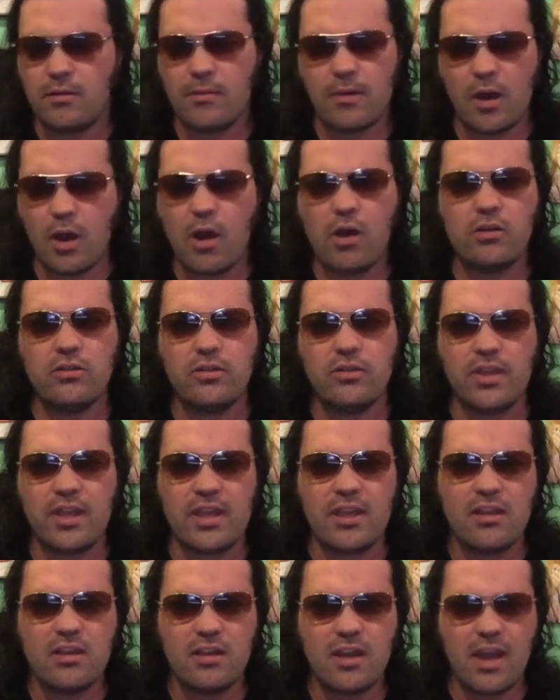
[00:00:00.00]

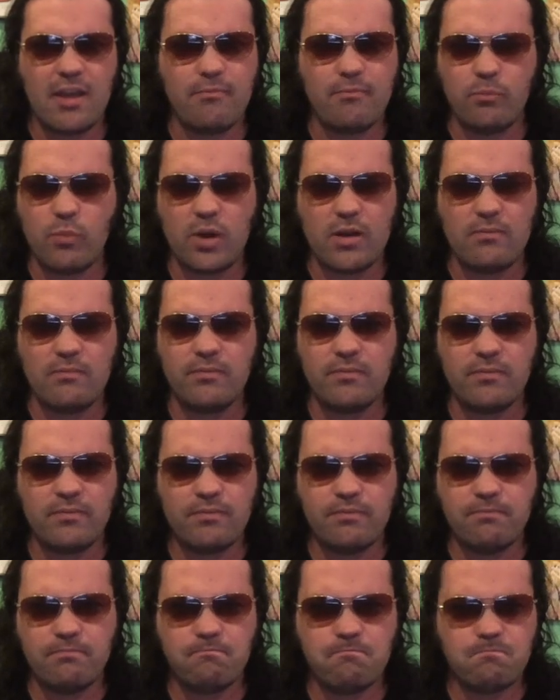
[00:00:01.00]
Hardly. At what?
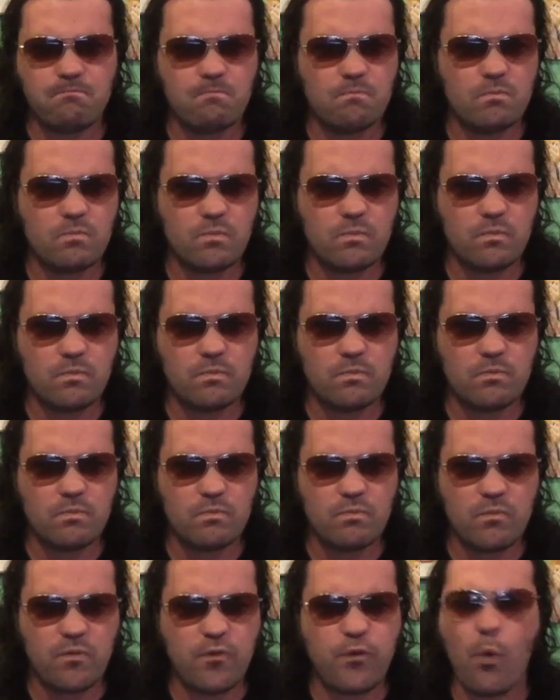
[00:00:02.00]

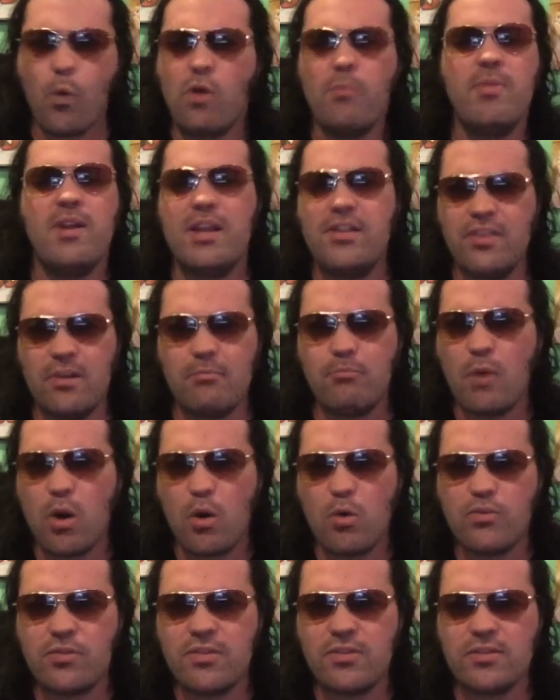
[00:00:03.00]
4 minutes at
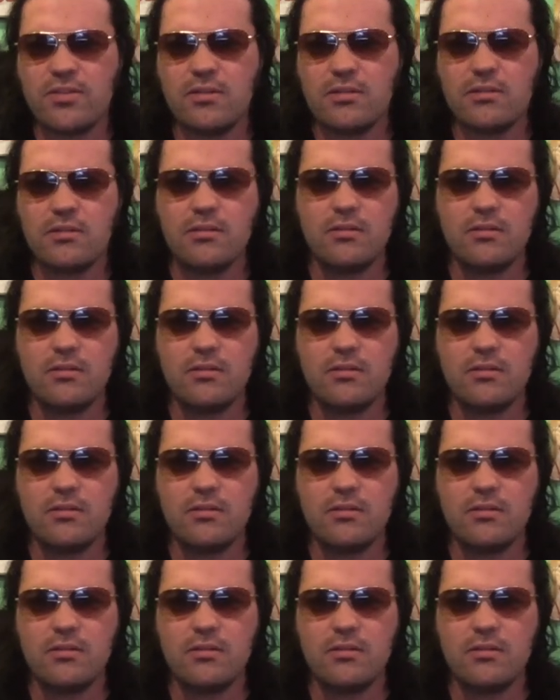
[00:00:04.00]
most?